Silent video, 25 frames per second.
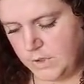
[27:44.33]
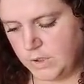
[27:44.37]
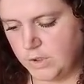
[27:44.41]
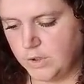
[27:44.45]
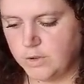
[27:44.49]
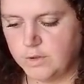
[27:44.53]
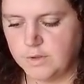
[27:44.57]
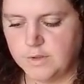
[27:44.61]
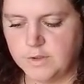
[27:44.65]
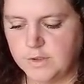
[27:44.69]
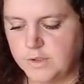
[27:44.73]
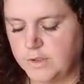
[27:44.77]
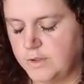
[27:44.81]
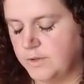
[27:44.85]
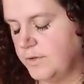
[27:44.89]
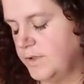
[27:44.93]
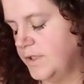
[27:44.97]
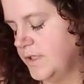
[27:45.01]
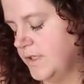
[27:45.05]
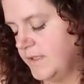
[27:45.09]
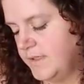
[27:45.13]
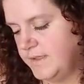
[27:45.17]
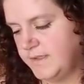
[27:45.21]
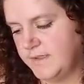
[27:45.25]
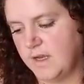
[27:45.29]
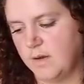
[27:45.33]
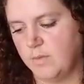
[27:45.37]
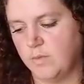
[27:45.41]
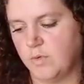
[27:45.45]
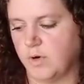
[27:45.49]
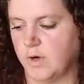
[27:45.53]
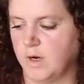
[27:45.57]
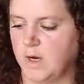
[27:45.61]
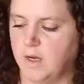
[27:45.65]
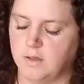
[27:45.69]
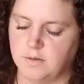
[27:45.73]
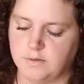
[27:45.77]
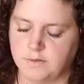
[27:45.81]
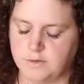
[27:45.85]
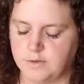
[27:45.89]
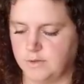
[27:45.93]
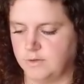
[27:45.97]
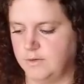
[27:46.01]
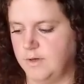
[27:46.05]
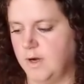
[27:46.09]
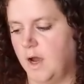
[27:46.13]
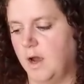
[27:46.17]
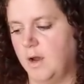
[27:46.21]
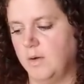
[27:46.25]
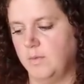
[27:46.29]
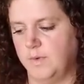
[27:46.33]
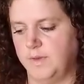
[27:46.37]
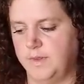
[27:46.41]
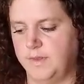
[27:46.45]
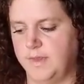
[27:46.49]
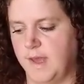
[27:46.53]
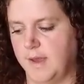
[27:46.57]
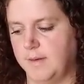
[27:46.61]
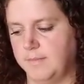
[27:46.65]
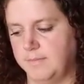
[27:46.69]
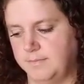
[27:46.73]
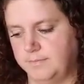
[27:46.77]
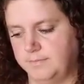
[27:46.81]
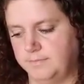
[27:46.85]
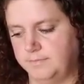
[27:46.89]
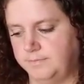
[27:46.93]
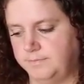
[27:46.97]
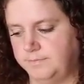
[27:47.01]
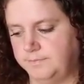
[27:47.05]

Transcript: you're just somewhere else. You're not with them.